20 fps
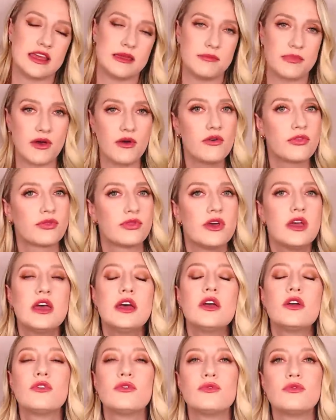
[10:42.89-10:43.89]
They both,
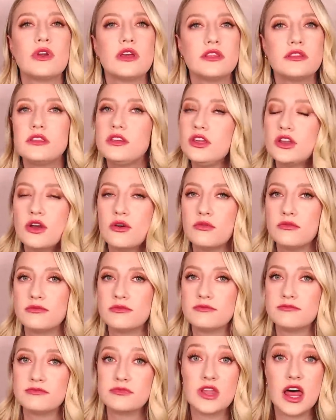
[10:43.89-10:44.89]
you know,
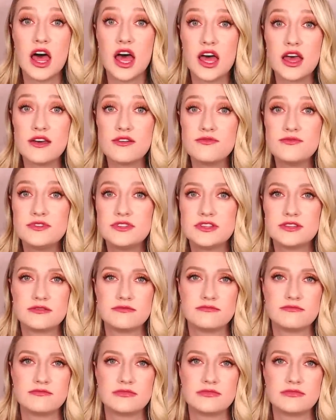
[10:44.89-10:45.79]
loved,